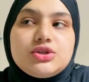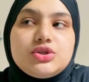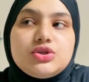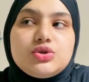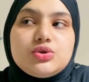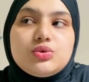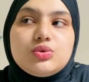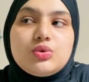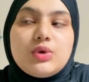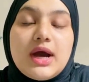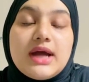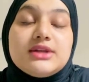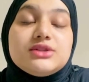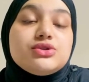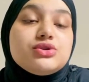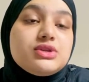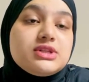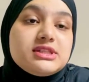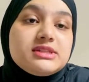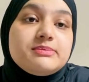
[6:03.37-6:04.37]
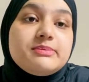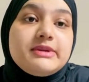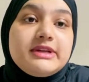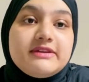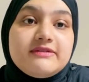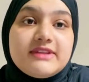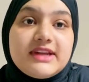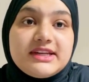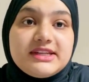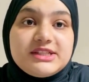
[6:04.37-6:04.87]
to, and students
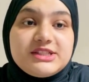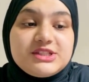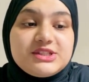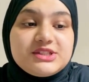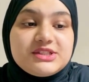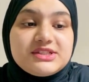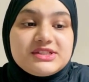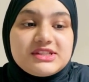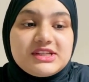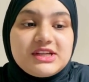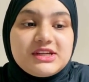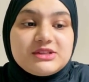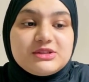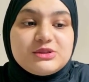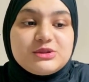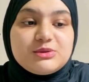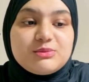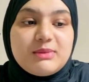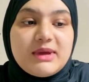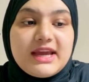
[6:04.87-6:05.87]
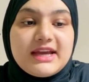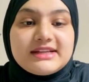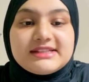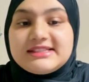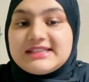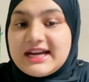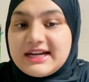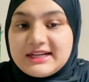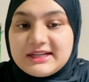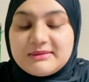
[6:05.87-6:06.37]
believe that teachers need to make a
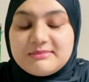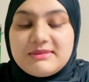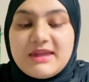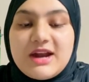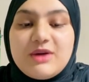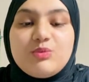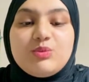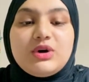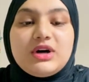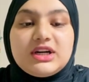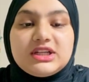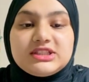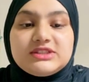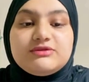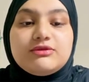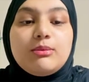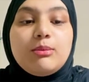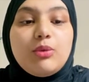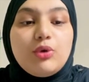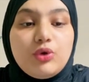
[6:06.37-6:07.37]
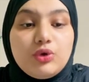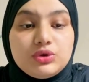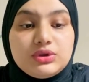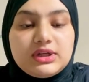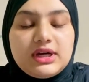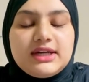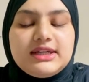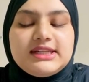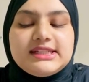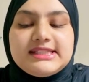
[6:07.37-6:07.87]
setup that works for both,
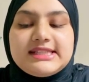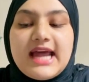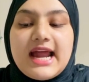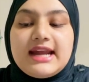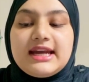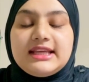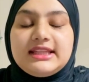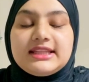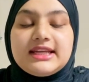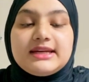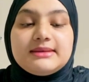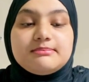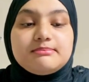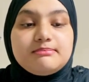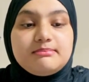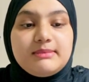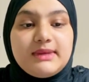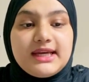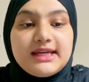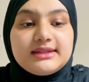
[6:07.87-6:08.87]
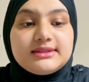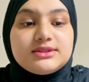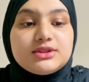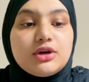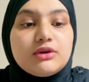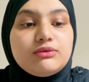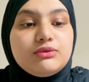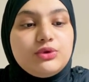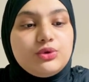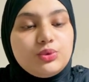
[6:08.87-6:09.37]
understanding that a mix
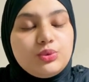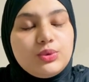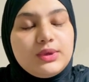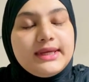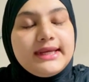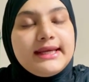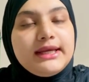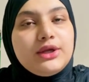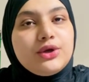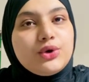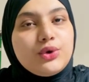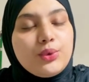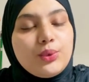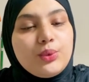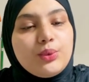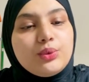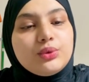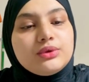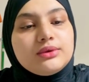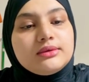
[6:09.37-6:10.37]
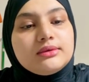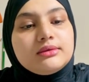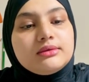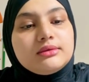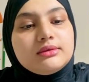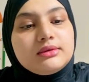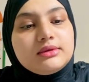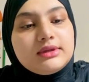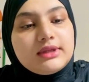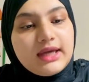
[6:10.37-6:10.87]
of doing your own
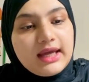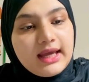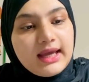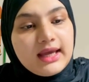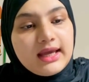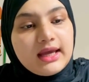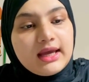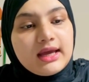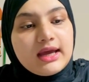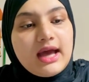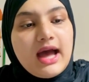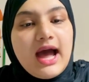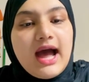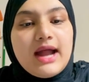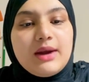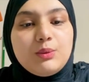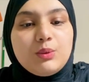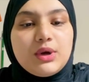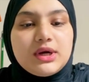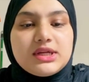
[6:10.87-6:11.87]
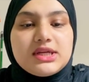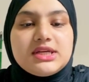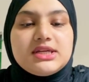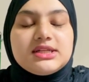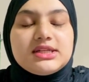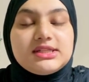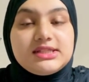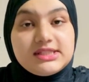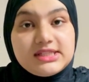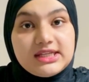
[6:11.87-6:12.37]
thing and working in
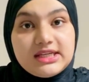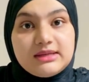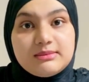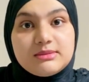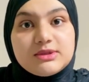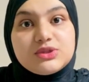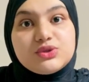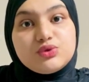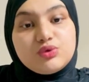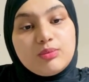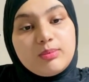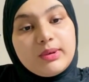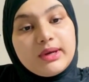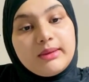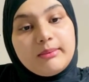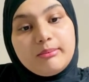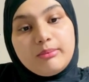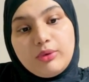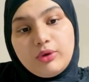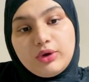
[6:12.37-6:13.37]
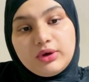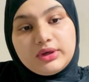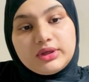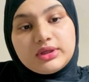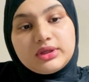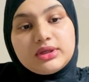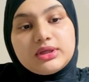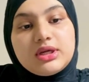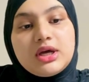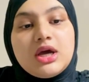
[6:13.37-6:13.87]
a team is super
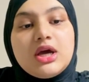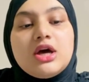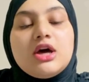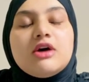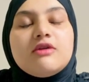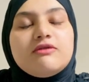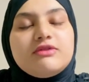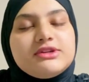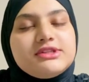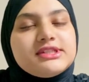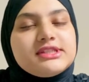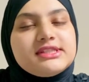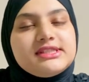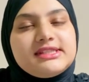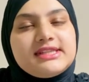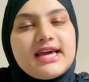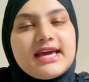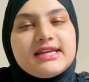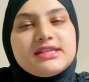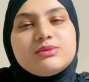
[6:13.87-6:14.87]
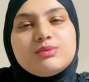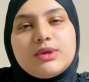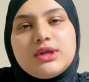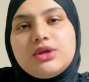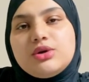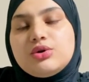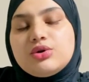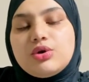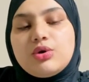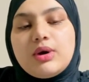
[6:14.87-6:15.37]
important for success when
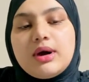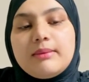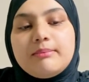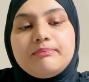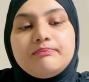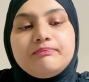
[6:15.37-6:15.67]
you grow up.